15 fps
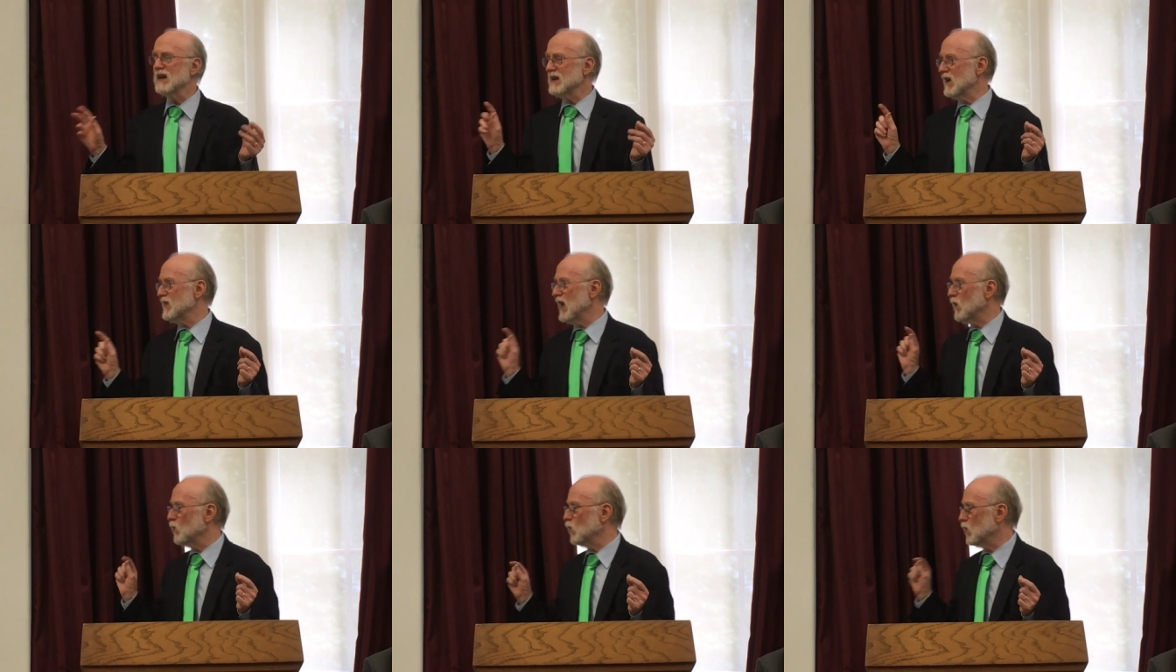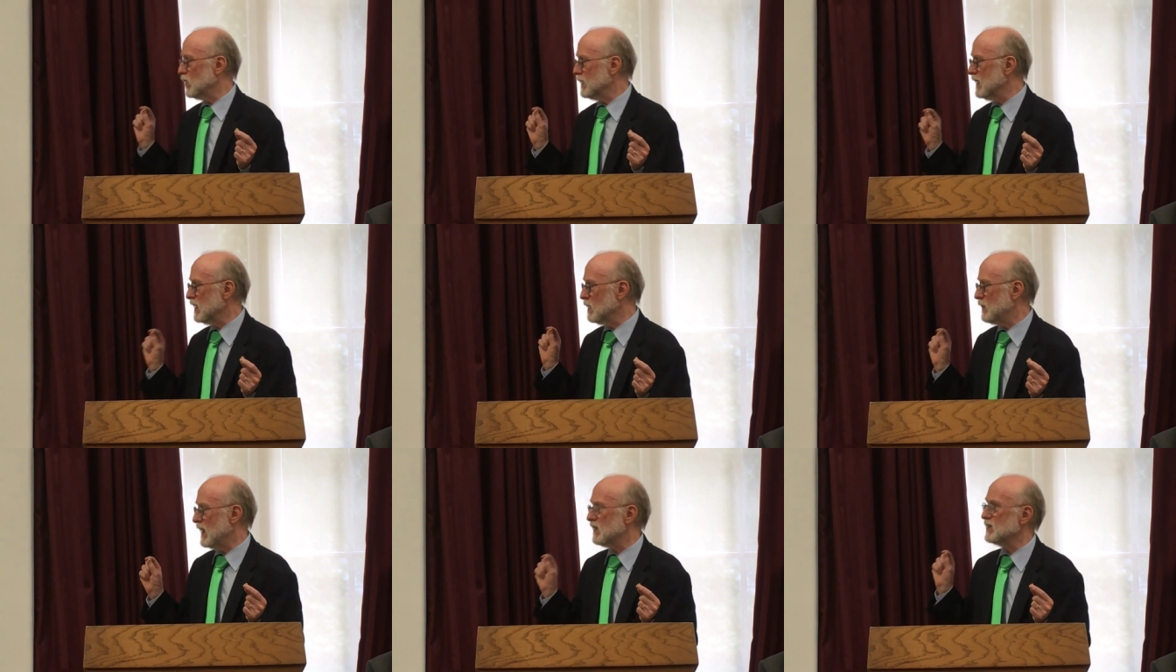Now that wording
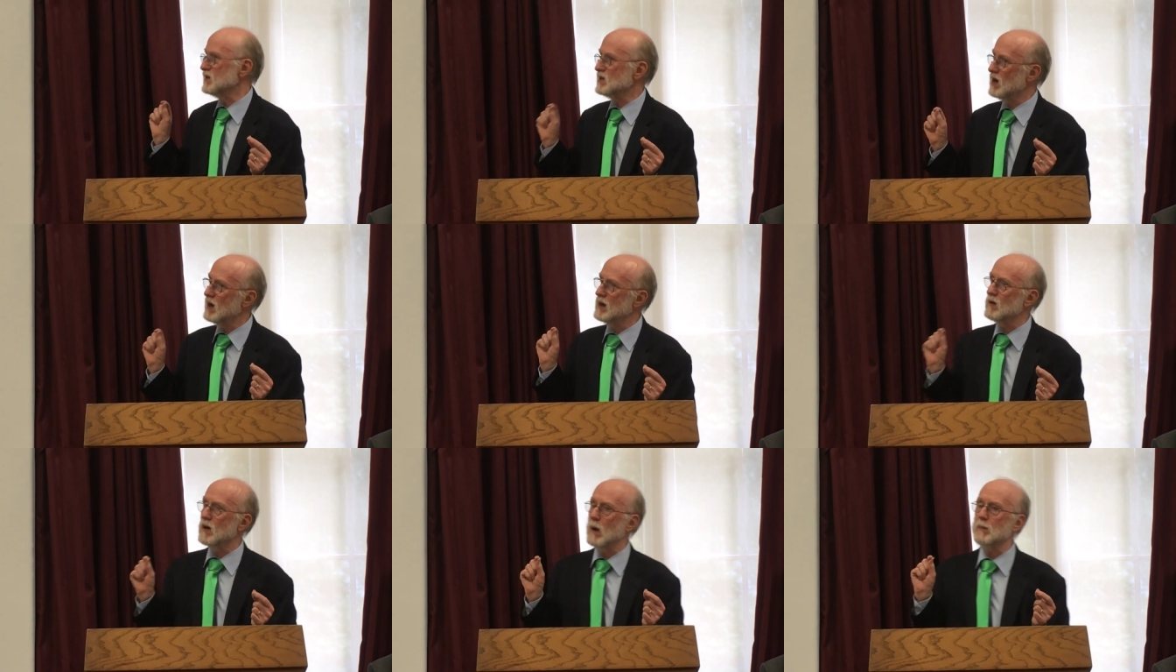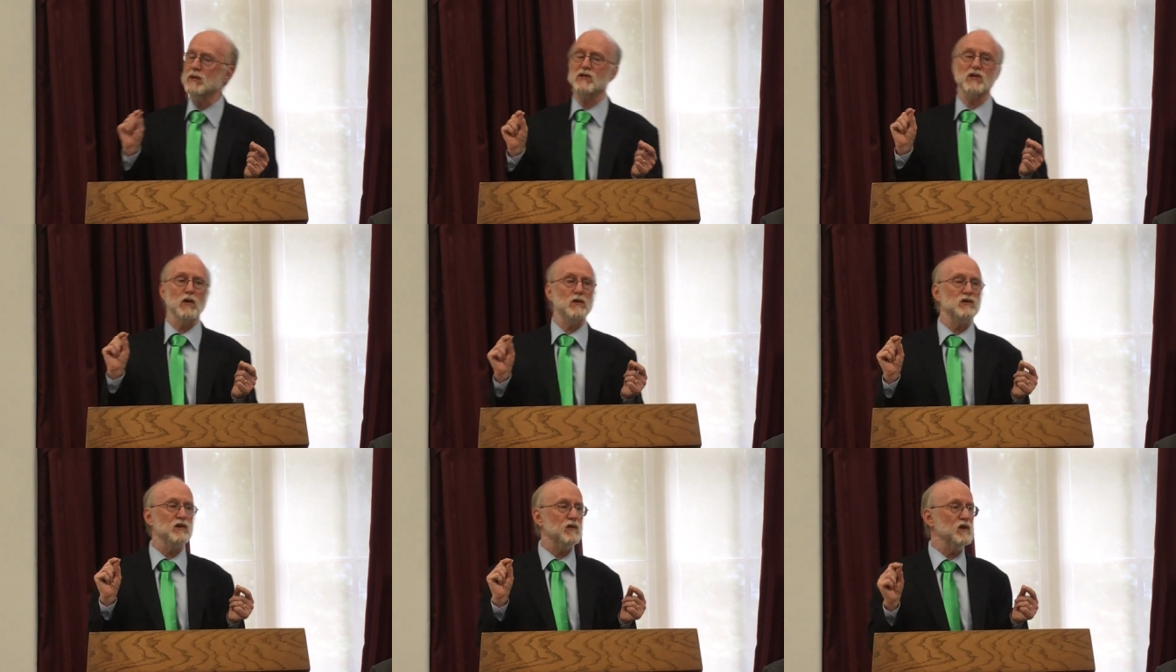about entire
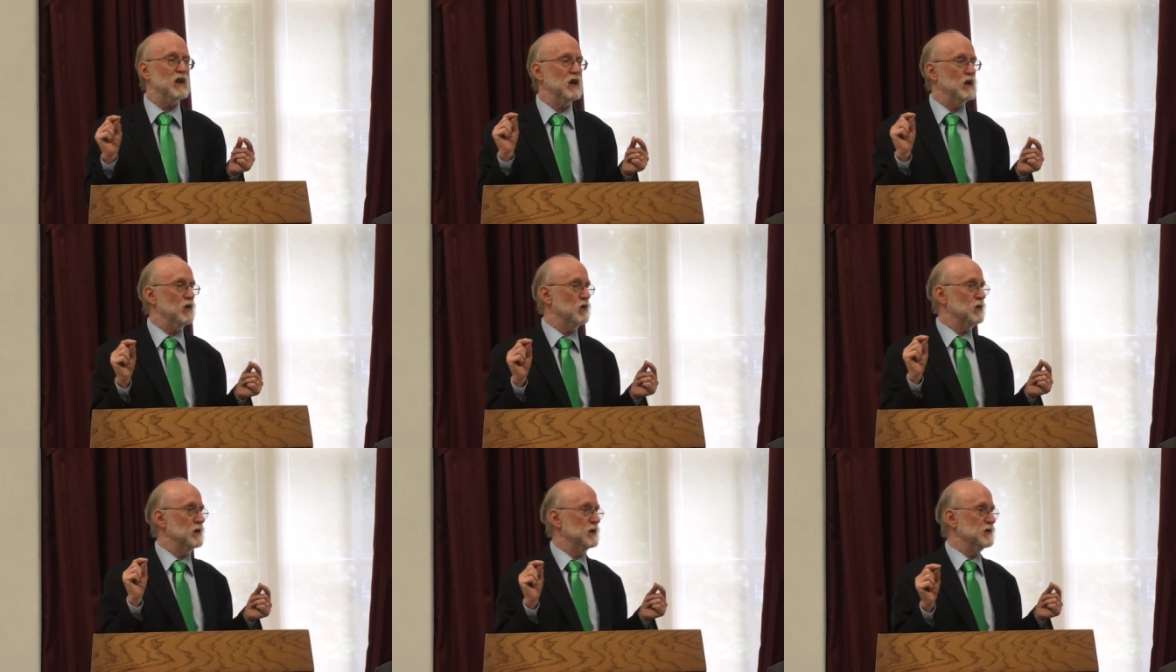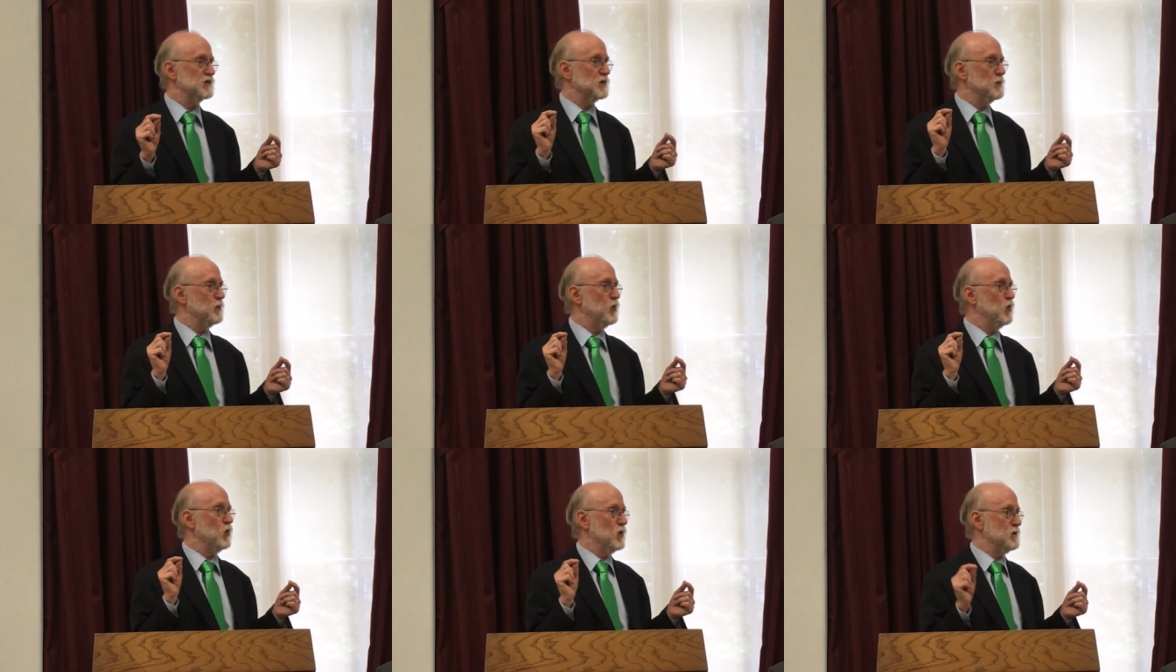episodes of care is
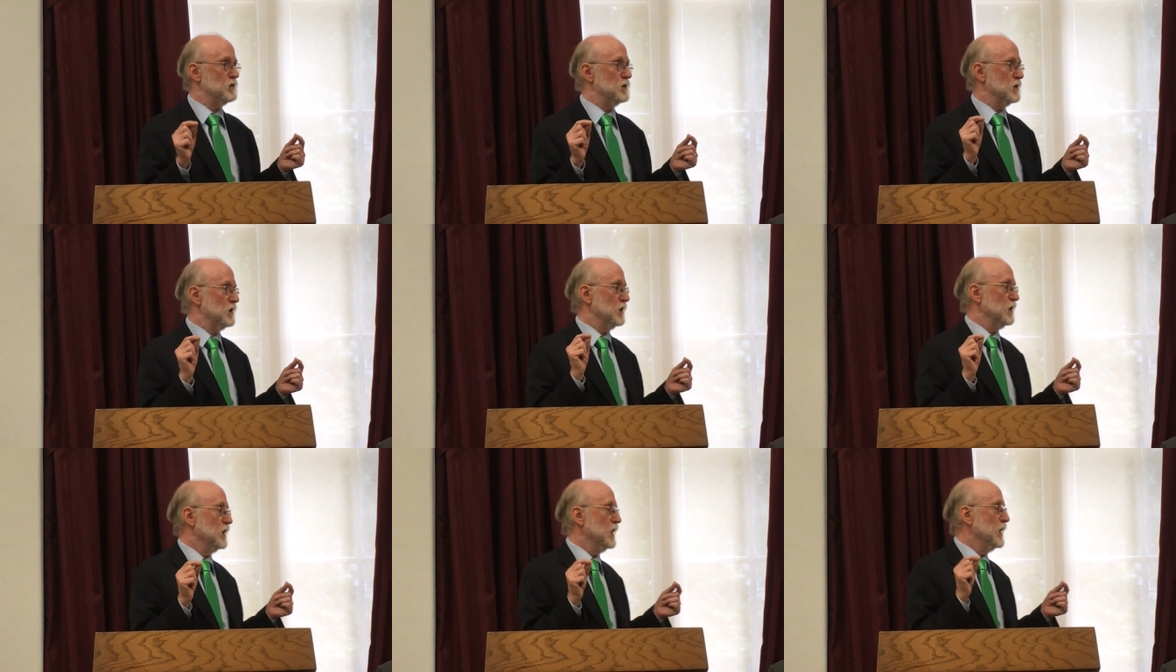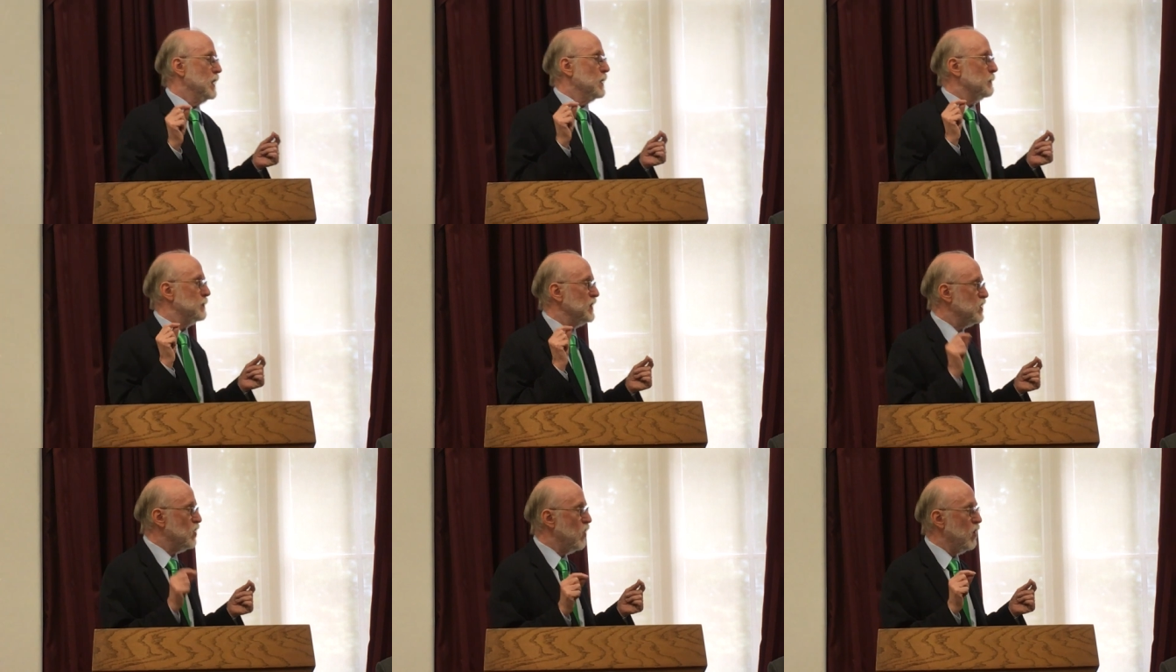important
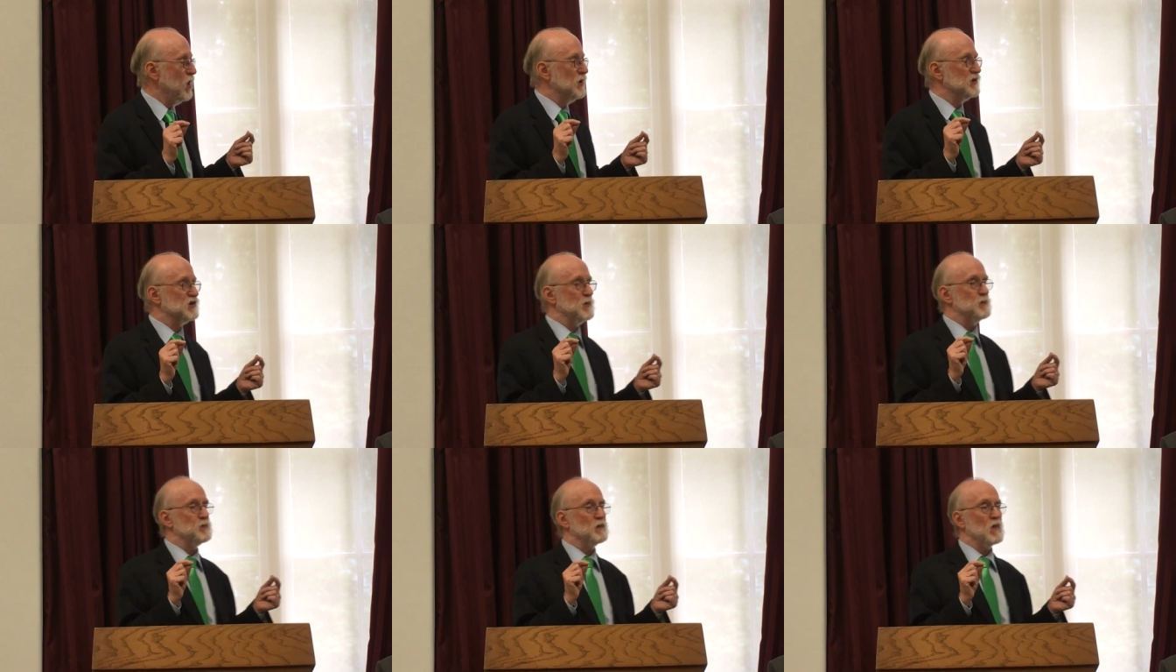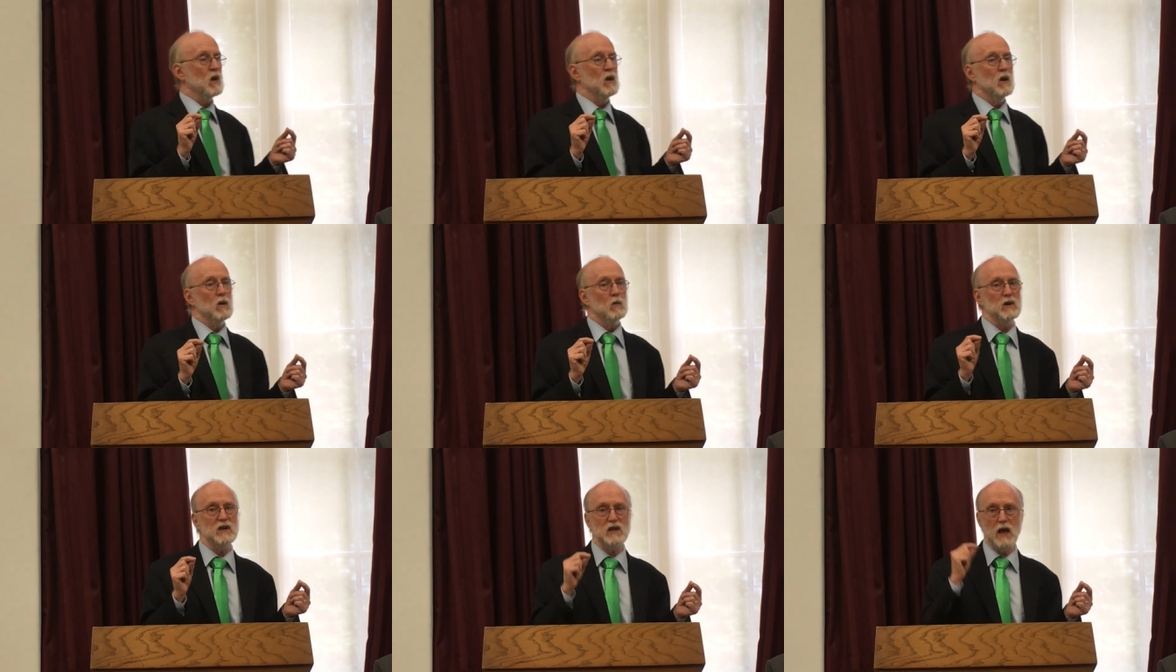because
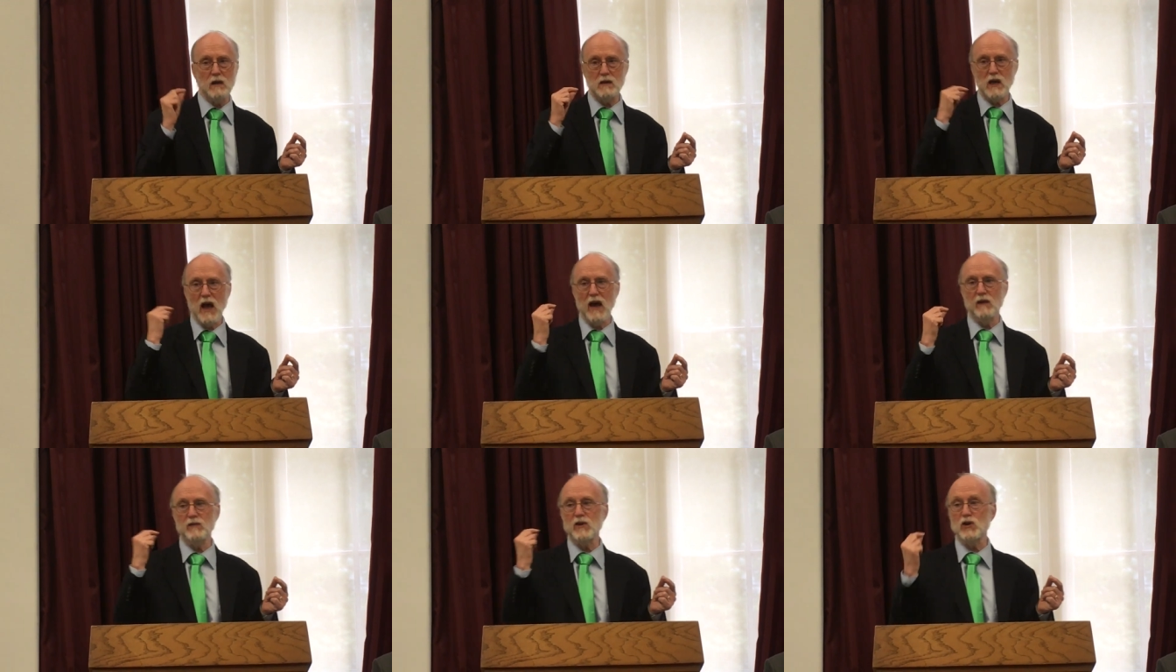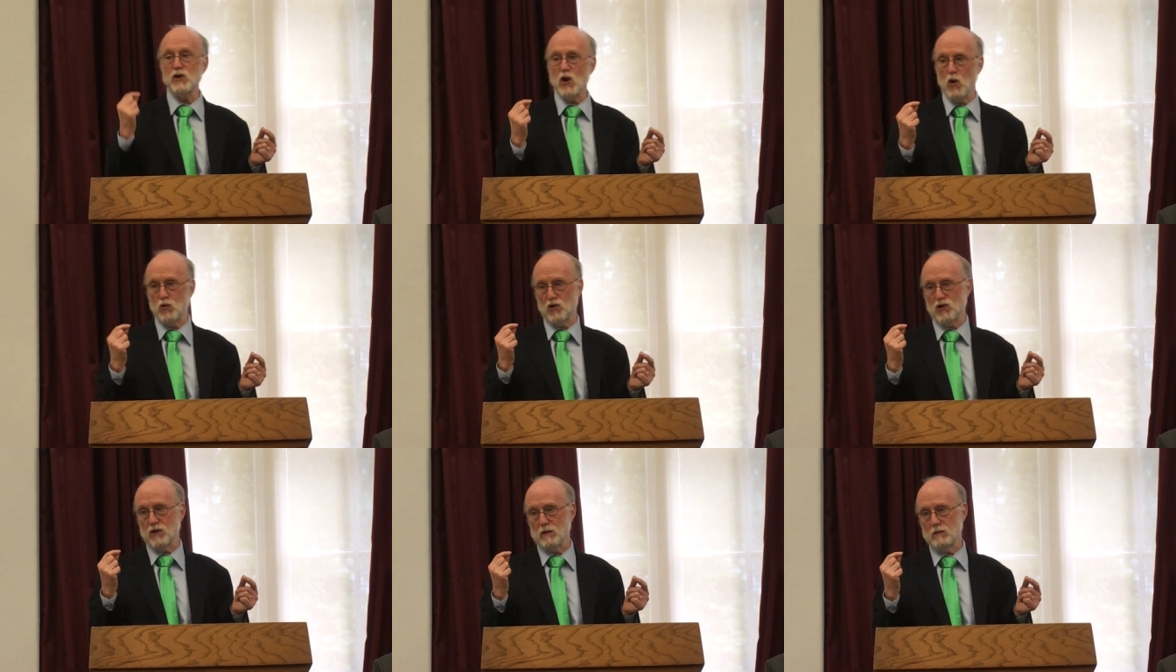we tend to have the
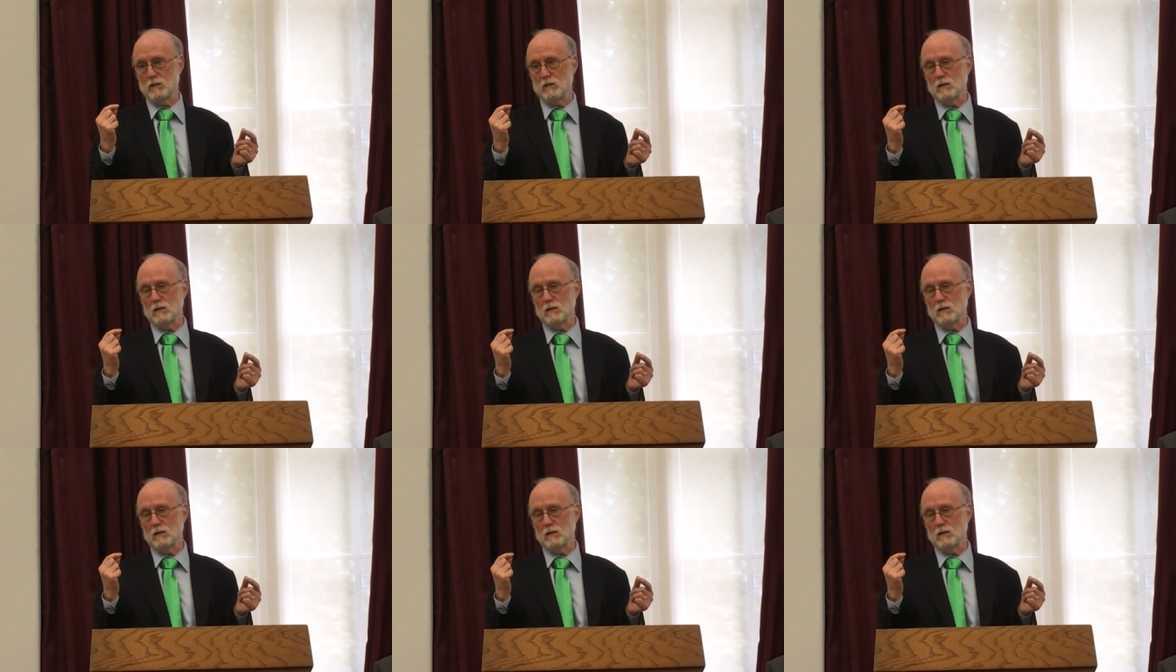notion